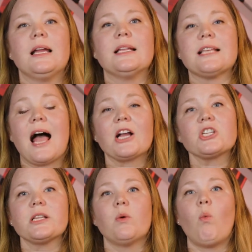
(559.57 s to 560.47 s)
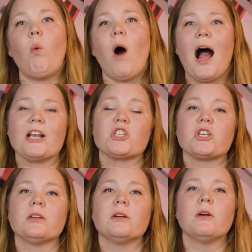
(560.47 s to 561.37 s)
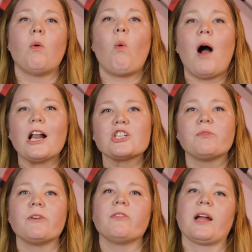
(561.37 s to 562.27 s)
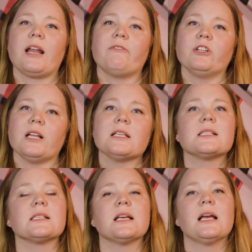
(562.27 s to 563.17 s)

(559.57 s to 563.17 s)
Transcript: it's actually watch for forgetfulness.